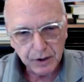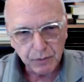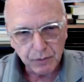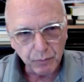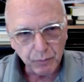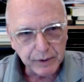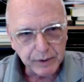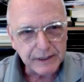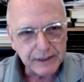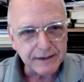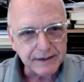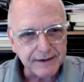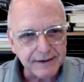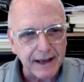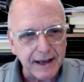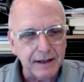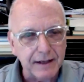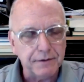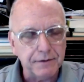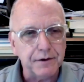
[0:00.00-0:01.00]
Really
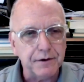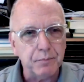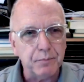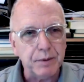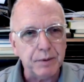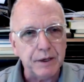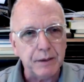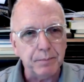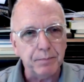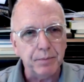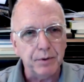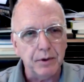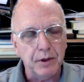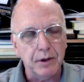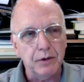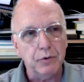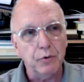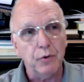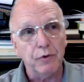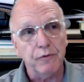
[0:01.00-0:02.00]
talented
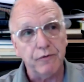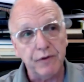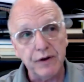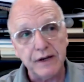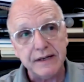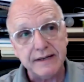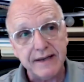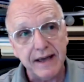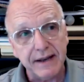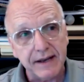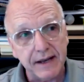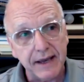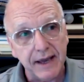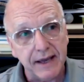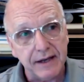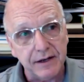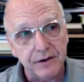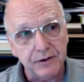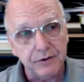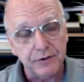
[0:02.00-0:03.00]
people who are very
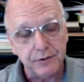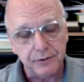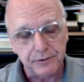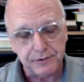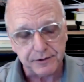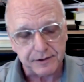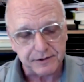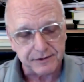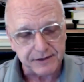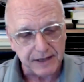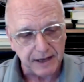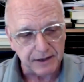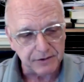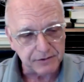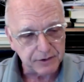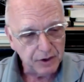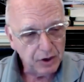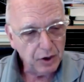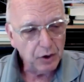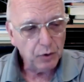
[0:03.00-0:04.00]
dedicated to success